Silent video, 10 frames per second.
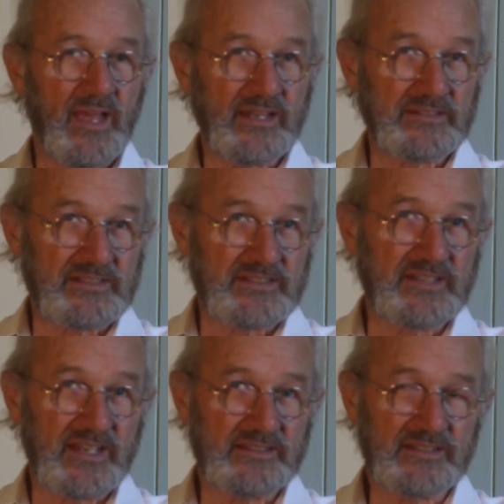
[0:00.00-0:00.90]

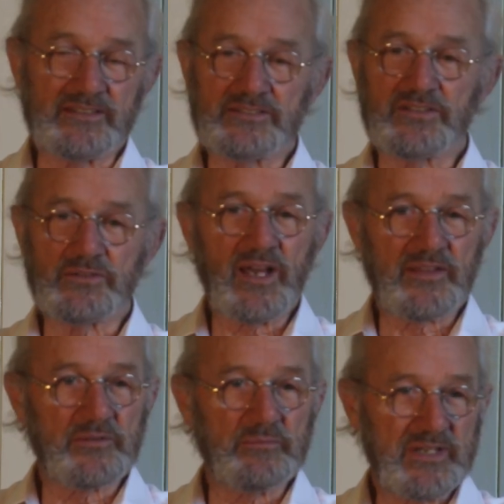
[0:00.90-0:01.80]
understanding to
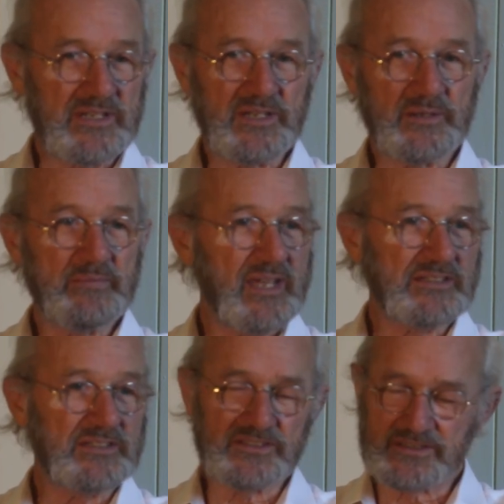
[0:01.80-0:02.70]
other media
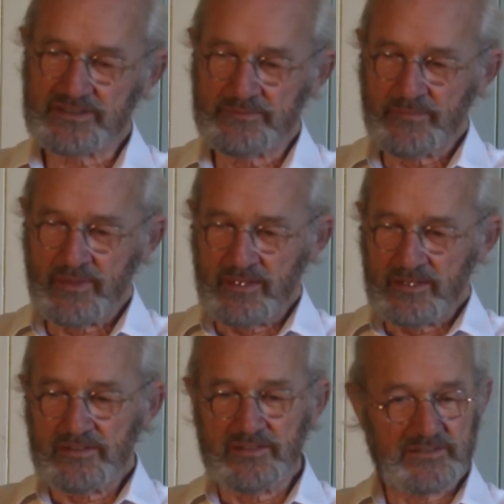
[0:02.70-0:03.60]
managers
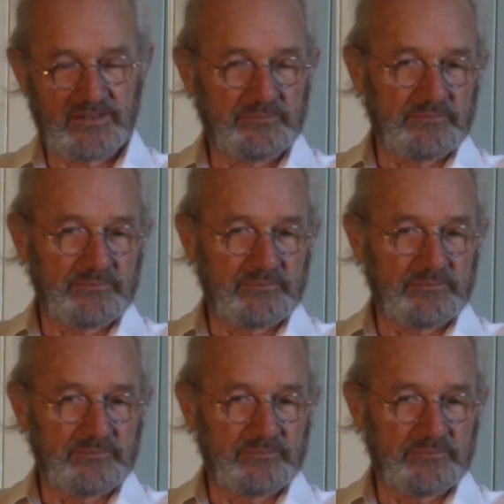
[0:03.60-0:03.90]
that